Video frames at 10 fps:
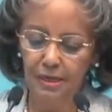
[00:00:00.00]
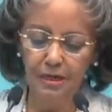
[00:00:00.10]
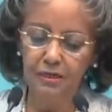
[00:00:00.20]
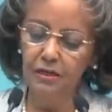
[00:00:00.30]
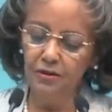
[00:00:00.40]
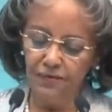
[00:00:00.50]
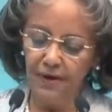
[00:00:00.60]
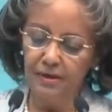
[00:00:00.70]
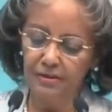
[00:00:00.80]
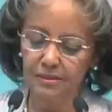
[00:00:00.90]
and in
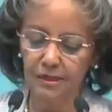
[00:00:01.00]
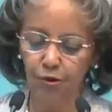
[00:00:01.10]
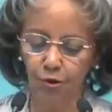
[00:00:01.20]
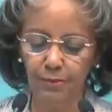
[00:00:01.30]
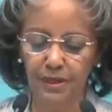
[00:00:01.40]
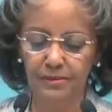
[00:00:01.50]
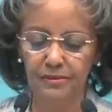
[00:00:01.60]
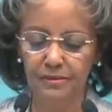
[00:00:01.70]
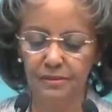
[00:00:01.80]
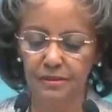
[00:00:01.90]
fact
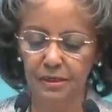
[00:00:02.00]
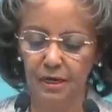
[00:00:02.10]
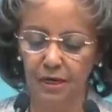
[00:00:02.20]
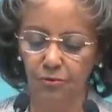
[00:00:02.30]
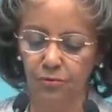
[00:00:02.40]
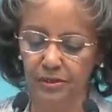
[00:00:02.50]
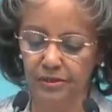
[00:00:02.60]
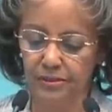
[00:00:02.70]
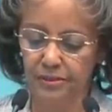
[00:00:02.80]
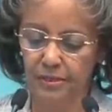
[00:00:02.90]
commence
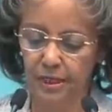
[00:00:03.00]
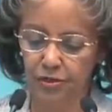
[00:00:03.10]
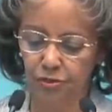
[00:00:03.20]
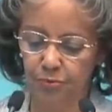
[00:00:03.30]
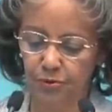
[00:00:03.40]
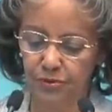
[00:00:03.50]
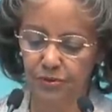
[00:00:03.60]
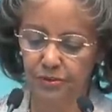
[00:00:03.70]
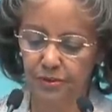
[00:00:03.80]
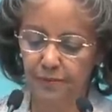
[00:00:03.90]
with
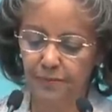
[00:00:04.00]
exports.